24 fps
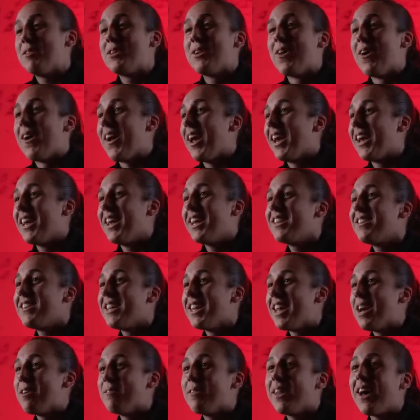sorry to
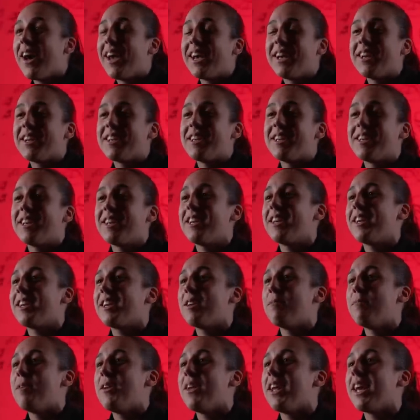them that I couldn't
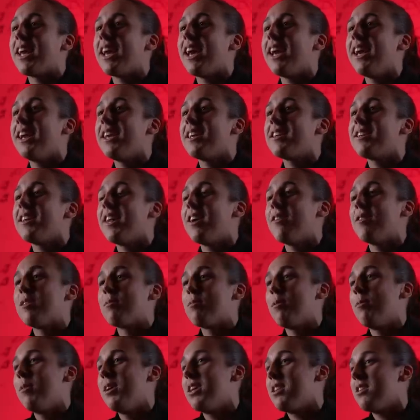communicate, so that was
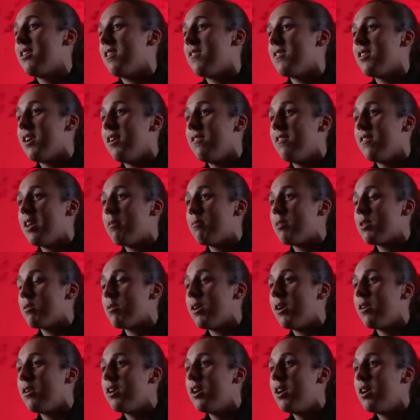probably a tough time for them as
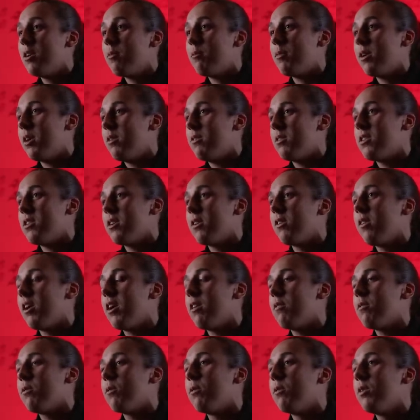well, but I was so
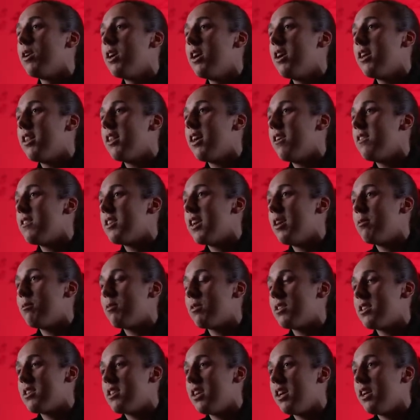grateful that I was
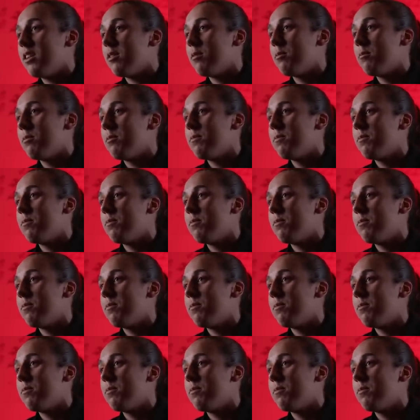able to see them.